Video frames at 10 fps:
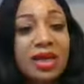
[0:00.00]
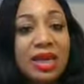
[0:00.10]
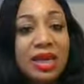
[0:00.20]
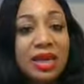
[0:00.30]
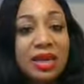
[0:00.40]

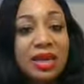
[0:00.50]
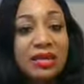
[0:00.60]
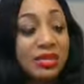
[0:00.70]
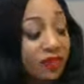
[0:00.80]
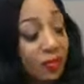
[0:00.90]

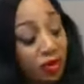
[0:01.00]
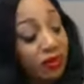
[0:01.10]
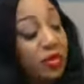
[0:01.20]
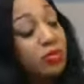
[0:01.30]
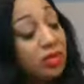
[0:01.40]
And if I'm on the
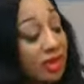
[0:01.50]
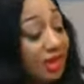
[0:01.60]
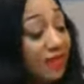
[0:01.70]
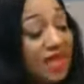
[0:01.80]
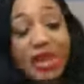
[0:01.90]
phone, then I
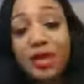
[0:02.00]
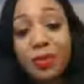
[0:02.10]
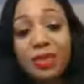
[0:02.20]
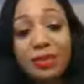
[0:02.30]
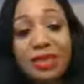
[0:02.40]
give that
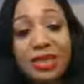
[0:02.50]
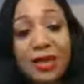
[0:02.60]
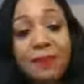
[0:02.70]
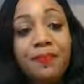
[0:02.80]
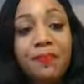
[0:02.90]
100% of my
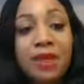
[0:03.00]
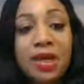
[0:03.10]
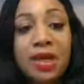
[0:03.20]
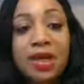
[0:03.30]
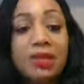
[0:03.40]
time.
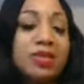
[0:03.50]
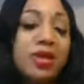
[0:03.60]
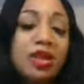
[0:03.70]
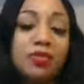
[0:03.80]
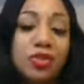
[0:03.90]
Um, but it's
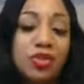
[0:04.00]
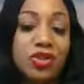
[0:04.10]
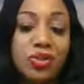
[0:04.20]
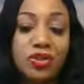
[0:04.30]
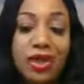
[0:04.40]
all in what you do
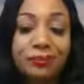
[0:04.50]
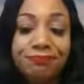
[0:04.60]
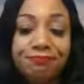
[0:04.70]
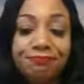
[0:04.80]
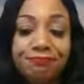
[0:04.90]
with your time.
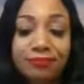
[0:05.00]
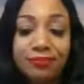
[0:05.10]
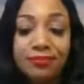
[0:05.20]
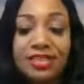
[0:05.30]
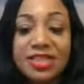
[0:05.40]

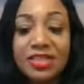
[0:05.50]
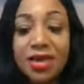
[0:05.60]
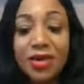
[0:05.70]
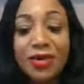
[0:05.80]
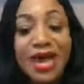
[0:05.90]

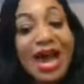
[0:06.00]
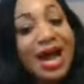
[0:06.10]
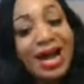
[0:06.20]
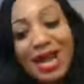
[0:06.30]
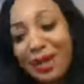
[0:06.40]
So
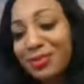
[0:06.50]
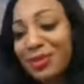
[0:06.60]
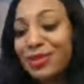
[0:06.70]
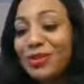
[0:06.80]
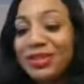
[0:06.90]
I
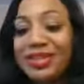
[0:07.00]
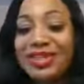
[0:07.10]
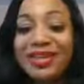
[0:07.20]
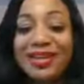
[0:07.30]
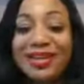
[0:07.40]

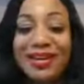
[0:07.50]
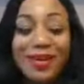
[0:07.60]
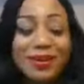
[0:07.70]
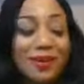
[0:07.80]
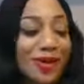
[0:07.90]
absolutely,
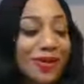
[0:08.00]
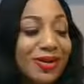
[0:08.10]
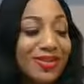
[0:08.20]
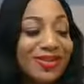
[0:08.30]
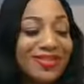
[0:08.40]
uh,
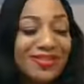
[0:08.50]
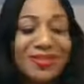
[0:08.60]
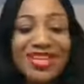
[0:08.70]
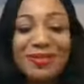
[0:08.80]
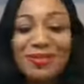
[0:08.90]
Margaret, will
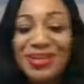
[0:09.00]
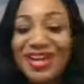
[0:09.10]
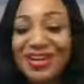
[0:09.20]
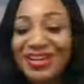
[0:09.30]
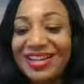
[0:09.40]
keep
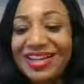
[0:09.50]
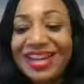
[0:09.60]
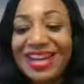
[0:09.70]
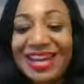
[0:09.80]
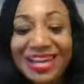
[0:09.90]
sharing
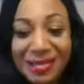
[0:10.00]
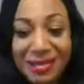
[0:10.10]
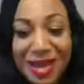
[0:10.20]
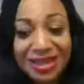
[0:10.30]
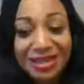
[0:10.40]
and keep
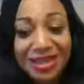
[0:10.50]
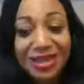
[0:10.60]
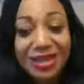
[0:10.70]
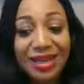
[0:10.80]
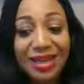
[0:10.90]

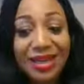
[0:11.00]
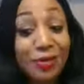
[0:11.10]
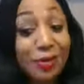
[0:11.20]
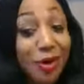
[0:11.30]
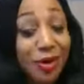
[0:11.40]
asking and keep
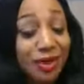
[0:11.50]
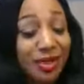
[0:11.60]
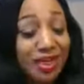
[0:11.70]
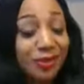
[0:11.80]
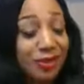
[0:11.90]
growing and
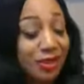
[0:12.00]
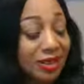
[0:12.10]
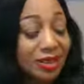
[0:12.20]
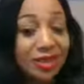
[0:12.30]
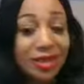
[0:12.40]
keep learning
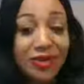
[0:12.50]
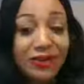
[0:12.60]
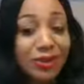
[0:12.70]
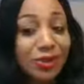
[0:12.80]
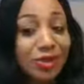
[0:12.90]
because it's an
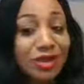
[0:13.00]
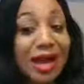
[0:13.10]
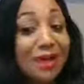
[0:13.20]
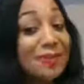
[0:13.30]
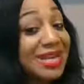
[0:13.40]
evolution and
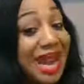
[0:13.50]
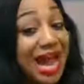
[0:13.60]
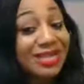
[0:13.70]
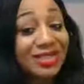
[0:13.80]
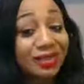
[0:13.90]
I'm
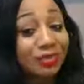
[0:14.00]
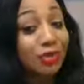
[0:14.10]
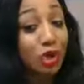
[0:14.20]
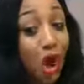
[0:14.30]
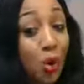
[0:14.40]
not
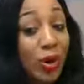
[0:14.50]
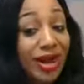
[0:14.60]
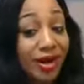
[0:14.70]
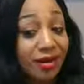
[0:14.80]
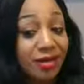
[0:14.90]

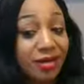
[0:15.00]
nowhere